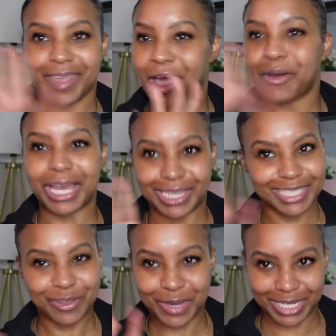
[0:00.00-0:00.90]
Okay,
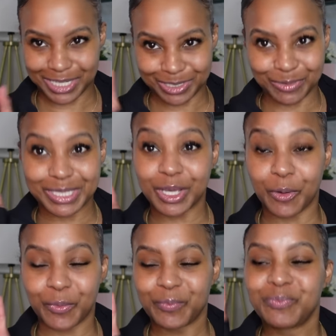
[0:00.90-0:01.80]
let's go ahead and get into it.
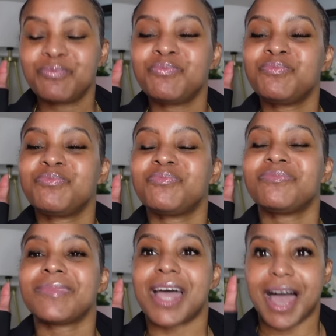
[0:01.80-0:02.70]
So,
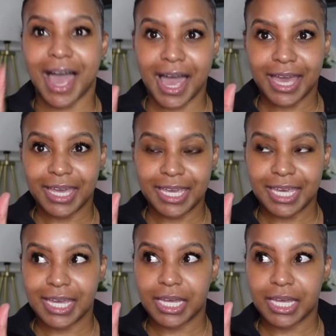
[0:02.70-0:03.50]
I